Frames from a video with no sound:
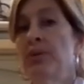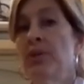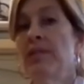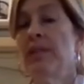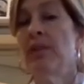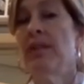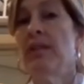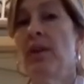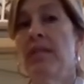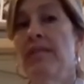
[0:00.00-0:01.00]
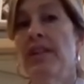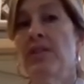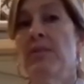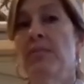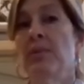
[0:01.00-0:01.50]
Serve it with a lot of
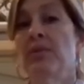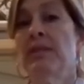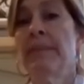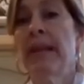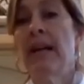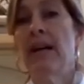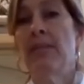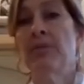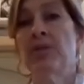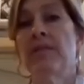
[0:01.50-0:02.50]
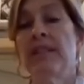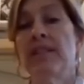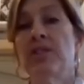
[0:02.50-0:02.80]
vegetables, um, serve it in